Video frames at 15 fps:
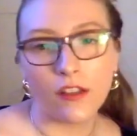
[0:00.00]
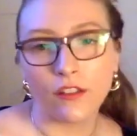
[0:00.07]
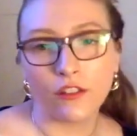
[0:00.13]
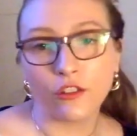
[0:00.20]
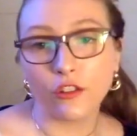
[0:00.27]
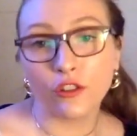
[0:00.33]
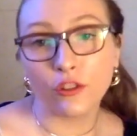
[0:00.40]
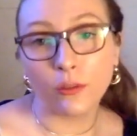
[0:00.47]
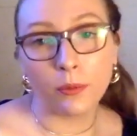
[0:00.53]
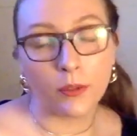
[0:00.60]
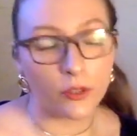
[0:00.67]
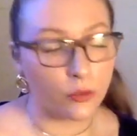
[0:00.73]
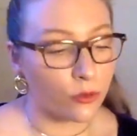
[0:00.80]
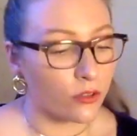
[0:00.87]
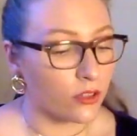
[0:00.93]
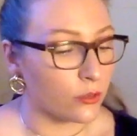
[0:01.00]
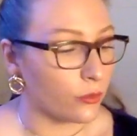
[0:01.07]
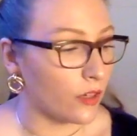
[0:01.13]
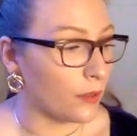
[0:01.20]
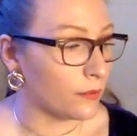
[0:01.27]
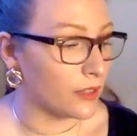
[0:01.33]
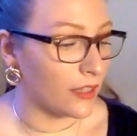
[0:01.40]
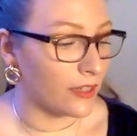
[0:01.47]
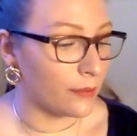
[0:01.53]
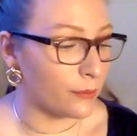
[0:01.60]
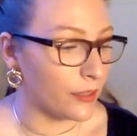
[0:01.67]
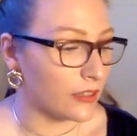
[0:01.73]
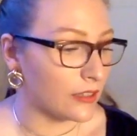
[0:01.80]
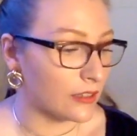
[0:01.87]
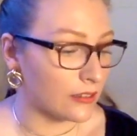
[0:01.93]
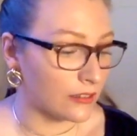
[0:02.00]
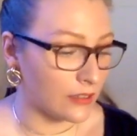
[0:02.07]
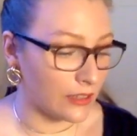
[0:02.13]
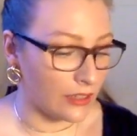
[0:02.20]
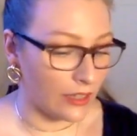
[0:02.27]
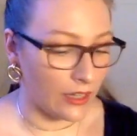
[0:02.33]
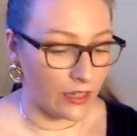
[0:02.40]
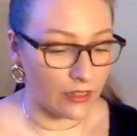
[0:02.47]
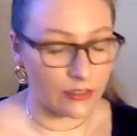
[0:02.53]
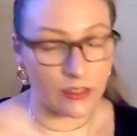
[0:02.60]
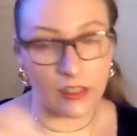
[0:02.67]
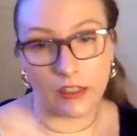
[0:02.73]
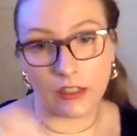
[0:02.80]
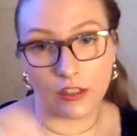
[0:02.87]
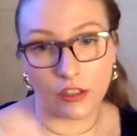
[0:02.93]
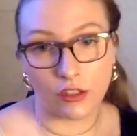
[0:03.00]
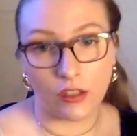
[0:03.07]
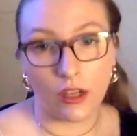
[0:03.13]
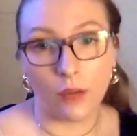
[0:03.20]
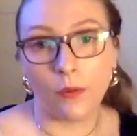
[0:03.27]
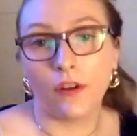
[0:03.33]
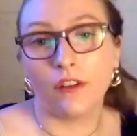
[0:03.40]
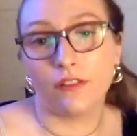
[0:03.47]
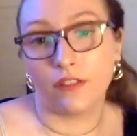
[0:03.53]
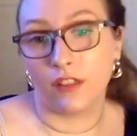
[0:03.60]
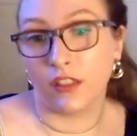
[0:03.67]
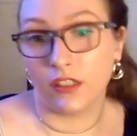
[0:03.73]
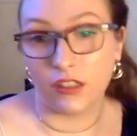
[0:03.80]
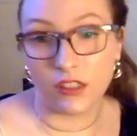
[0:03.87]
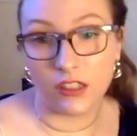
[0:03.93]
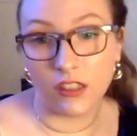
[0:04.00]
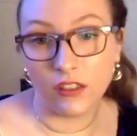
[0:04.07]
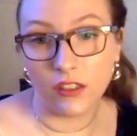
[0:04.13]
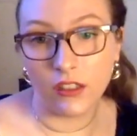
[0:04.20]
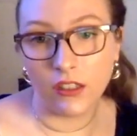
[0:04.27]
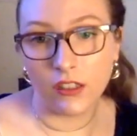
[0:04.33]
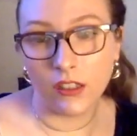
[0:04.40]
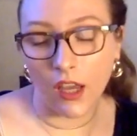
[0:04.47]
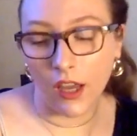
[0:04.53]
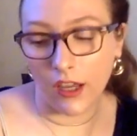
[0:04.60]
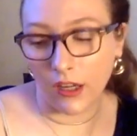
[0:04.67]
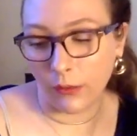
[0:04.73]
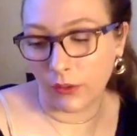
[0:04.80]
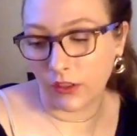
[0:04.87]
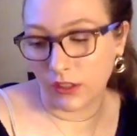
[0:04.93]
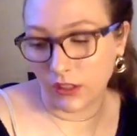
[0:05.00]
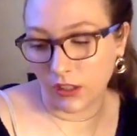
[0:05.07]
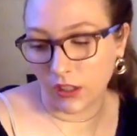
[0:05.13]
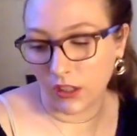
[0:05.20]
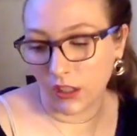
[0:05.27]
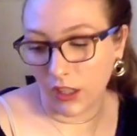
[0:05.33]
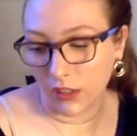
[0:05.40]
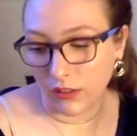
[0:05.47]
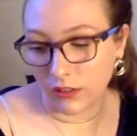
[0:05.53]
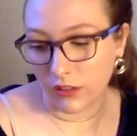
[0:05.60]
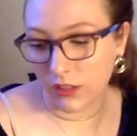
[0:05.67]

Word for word: They're super short is what I'm saying, basically, and I just, I want to finish the series, and I want to start other